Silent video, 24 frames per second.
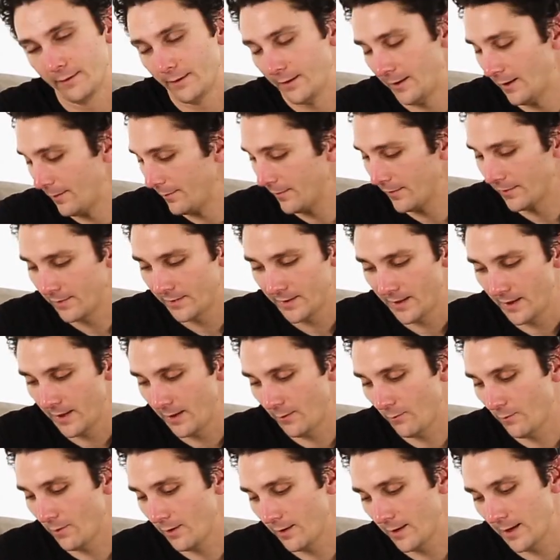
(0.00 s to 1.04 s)
And I'm going to say
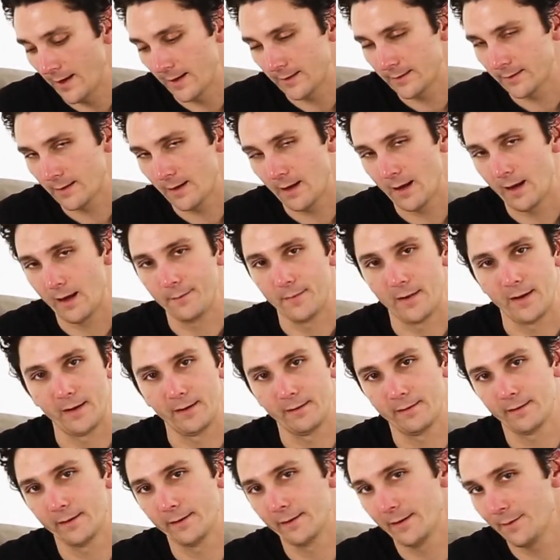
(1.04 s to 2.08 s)
it one last time,
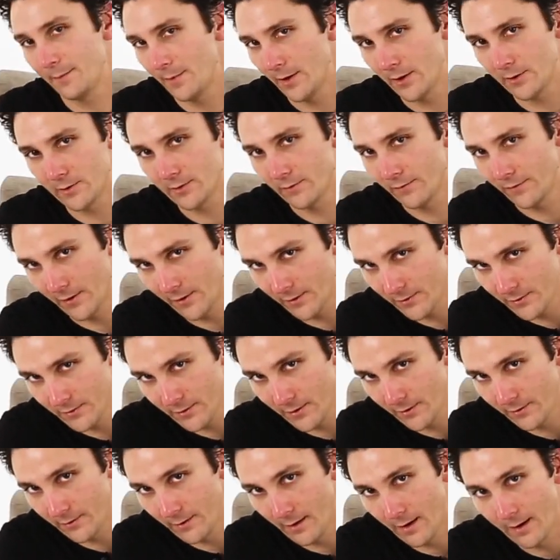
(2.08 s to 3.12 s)
anything that makes your fingers
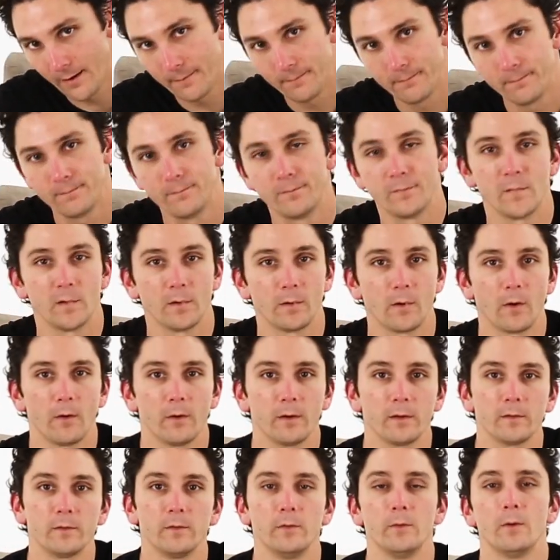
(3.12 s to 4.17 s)
go numb, you're
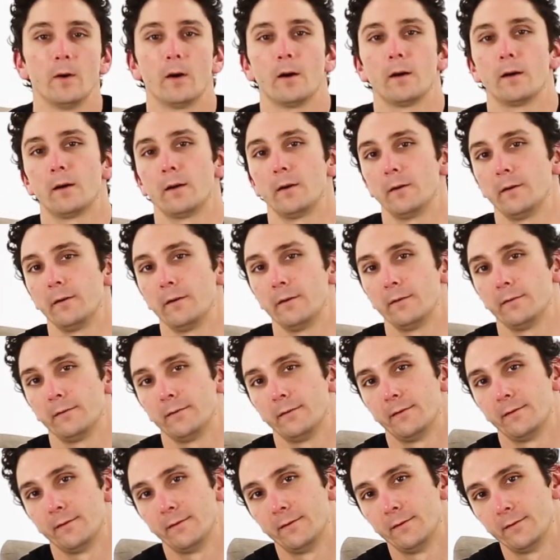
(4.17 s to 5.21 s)
going too hard,
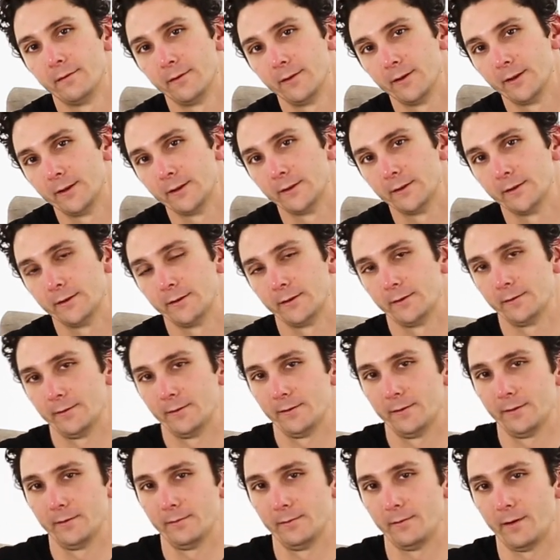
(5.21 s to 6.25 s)

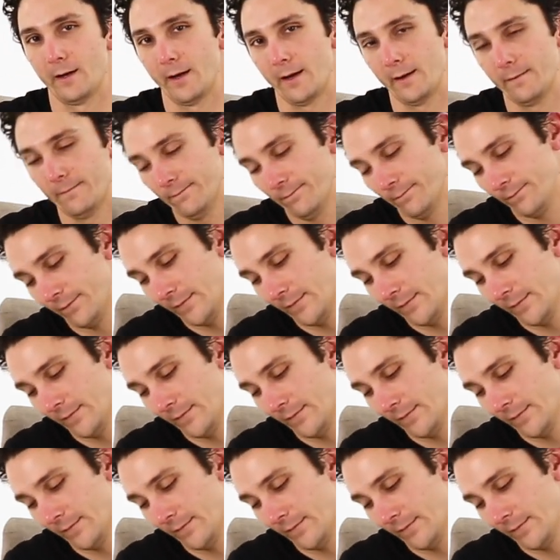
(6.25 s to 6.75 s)
right?